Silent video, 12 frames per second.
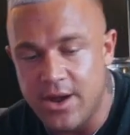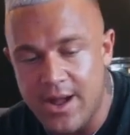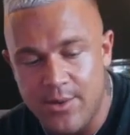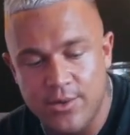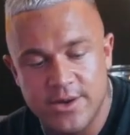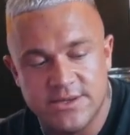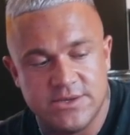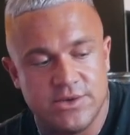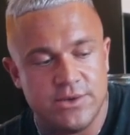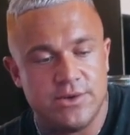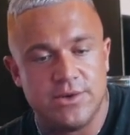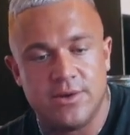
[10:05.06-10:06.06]
I wanted
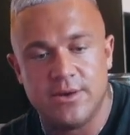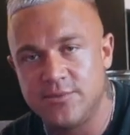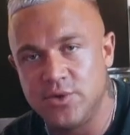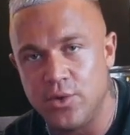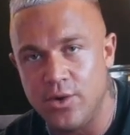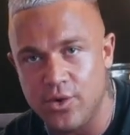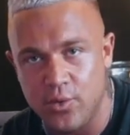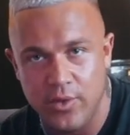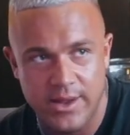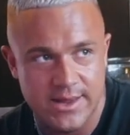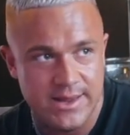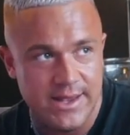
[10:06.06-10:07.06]
to talk
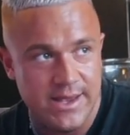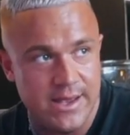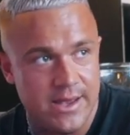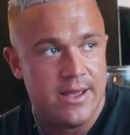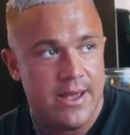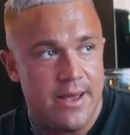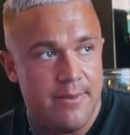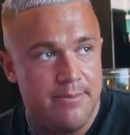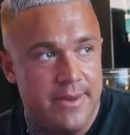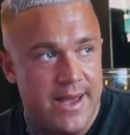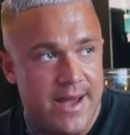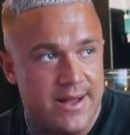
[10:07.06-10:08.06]
quickly
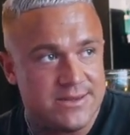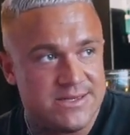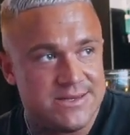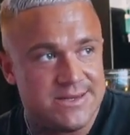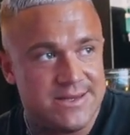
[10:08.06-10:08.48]
about